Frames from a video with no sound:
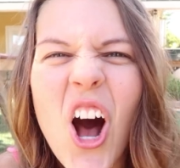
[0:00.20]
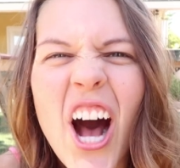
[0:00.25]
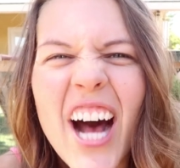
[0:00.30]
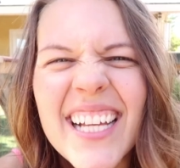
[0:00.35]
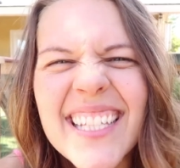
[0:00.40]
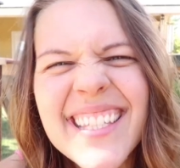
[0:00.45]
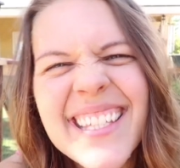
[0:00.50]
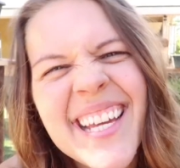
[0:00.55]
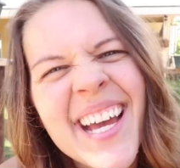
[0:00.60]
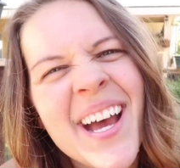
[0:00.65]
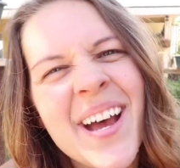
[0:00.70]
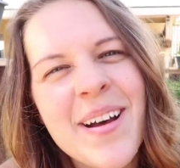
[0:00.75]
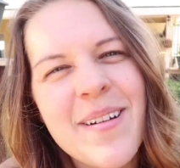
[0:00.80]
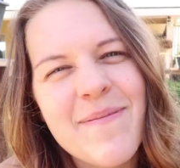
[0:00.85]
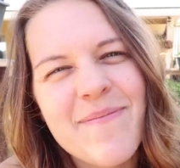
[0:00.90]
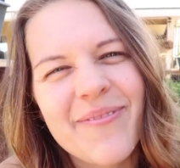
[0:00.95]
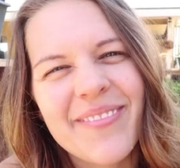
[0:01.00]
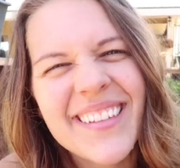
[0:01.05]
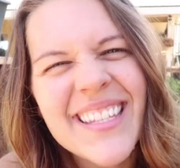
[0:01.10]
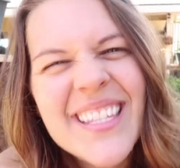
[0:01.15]

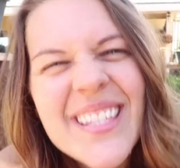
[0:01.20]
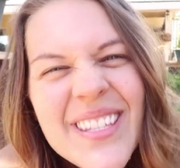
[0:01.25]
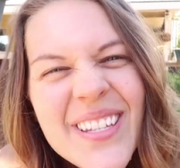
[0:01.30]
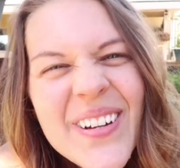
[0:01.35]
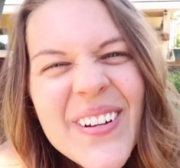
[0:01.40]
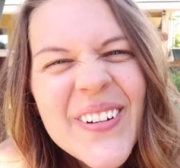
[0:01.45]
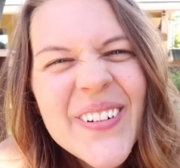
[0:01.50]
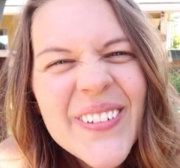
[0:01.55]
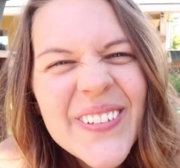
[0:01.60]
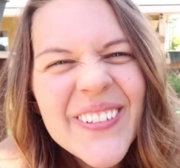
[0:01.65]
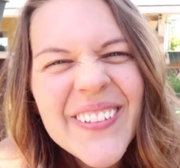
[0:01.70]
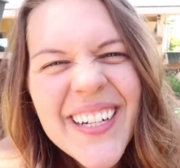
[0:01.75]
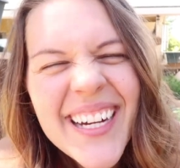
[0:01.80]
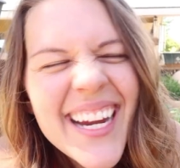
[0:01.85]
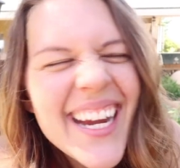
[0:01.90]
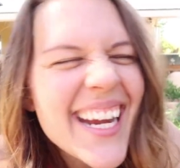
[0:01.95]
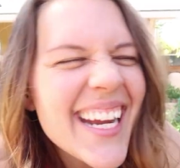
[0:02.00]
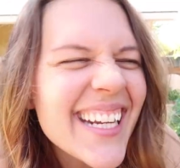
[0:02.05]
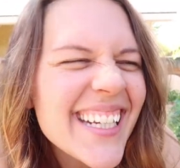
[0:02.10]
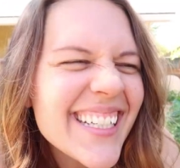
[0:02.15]
awesome. So
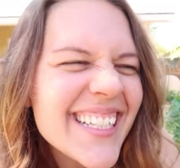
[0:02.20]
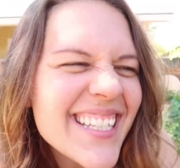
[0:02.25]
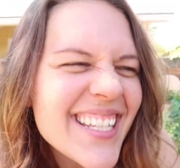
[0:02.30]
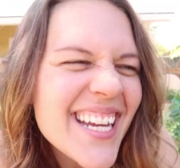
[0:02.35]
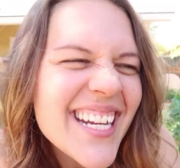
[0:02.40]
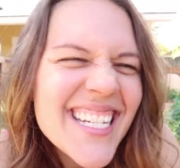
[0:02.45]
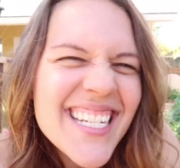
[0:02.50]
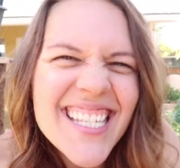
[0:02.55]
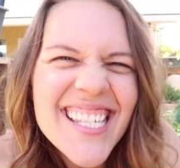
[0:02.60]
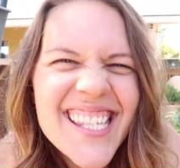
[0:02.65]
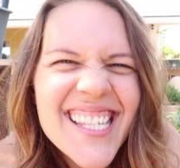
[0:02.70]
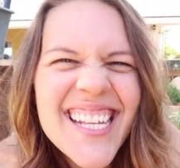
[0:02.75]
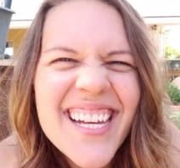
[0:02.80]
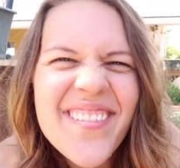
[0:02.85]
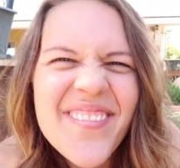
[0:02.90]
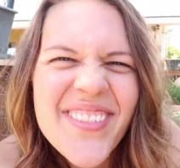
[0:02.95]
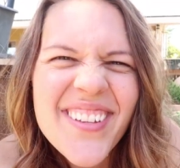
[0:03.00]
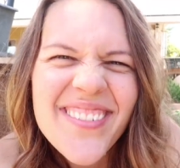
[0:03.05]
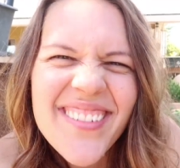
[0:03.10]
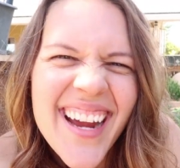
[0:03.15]
great, because I just
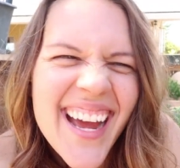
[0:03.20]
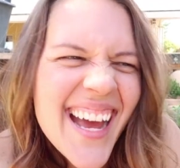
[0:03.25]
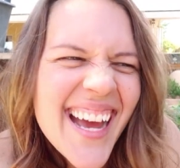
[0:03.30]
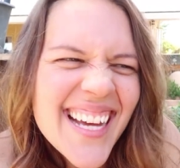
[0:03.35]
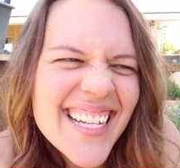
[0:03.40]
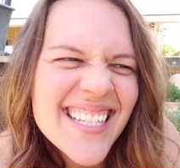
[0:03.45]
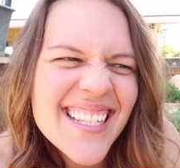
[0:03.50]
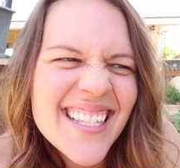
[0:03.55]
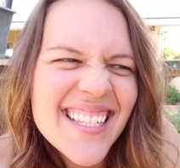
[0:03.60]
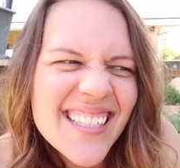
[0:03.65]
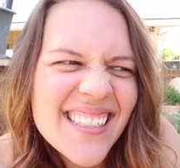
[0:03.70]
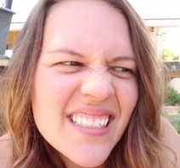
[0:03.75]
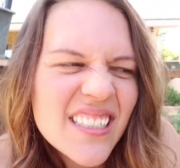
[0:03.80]
love the rats.